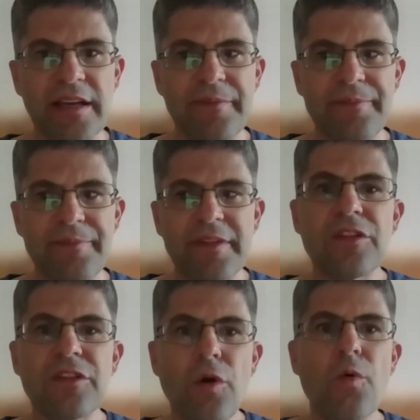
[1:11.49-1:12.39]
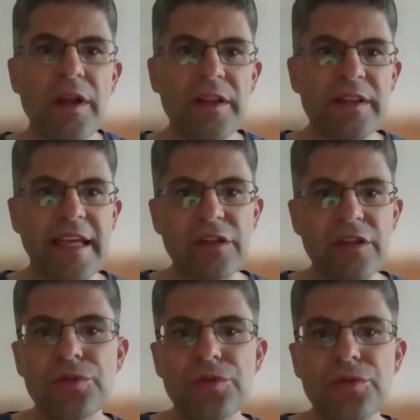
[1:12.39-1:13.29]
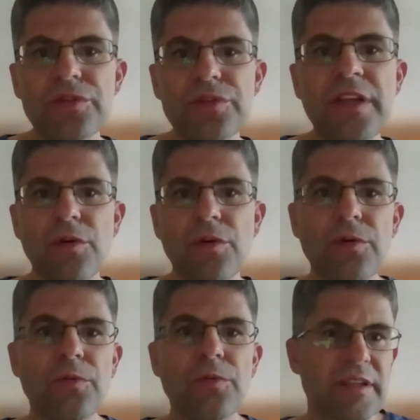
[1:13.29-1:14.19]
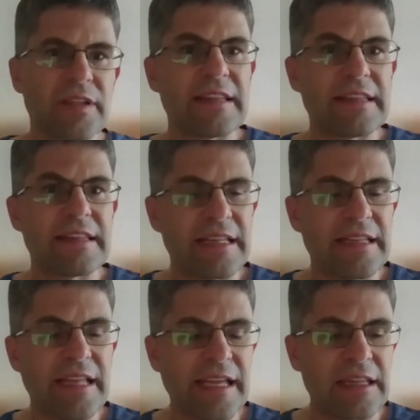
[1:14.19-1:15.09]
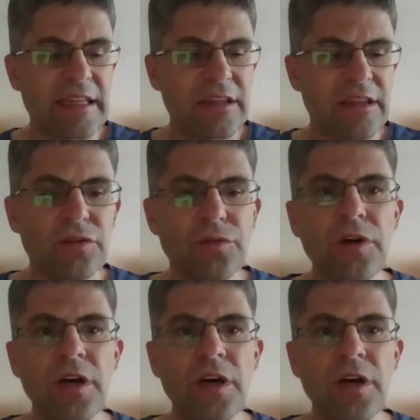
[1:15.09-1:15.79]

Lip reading: know what they can do, they know what can they cannot do.